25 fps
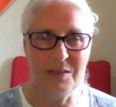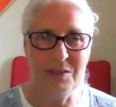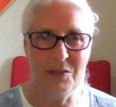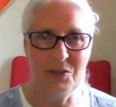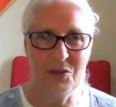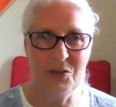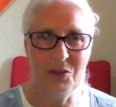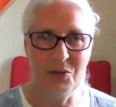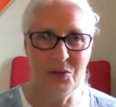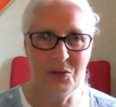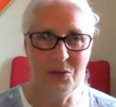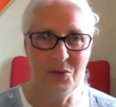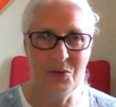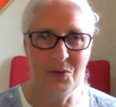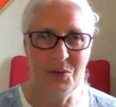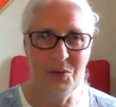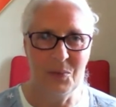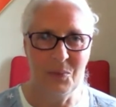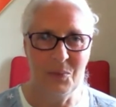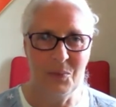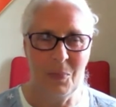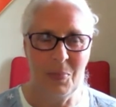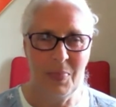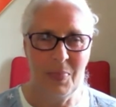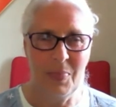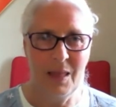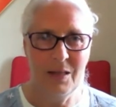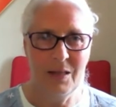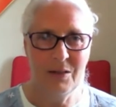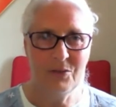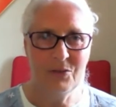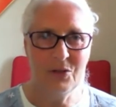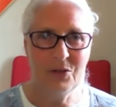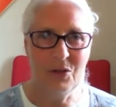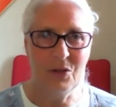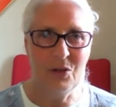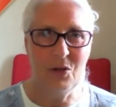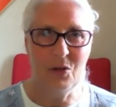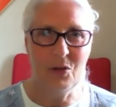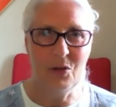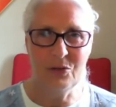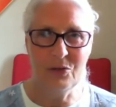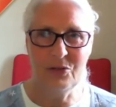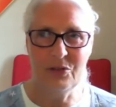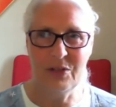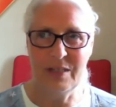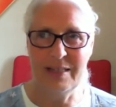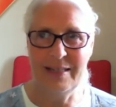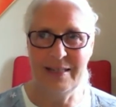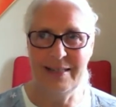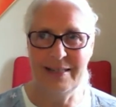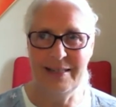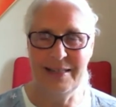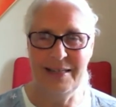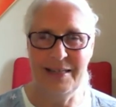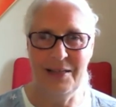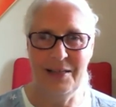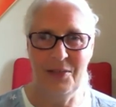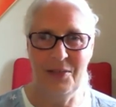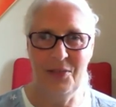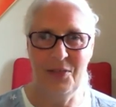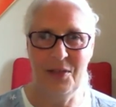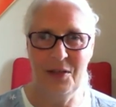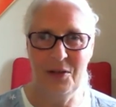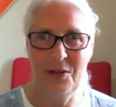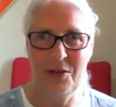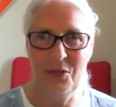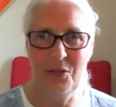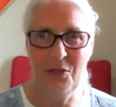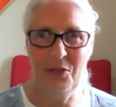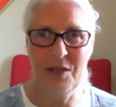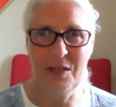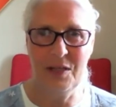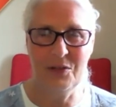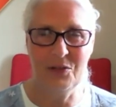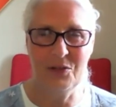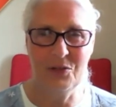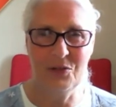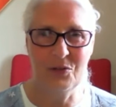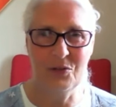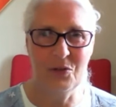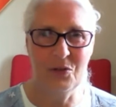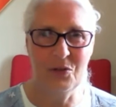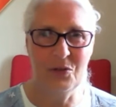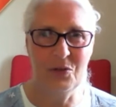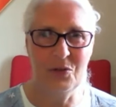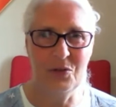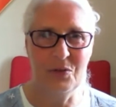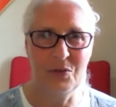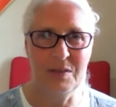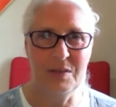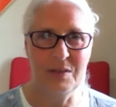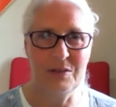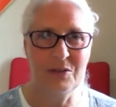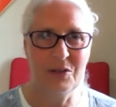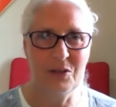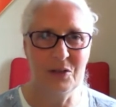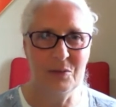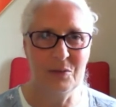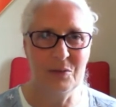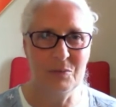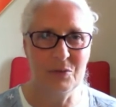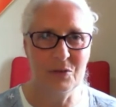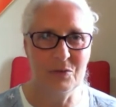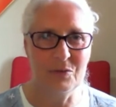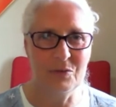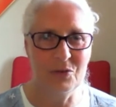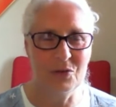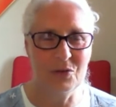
to logically think things through in terms of,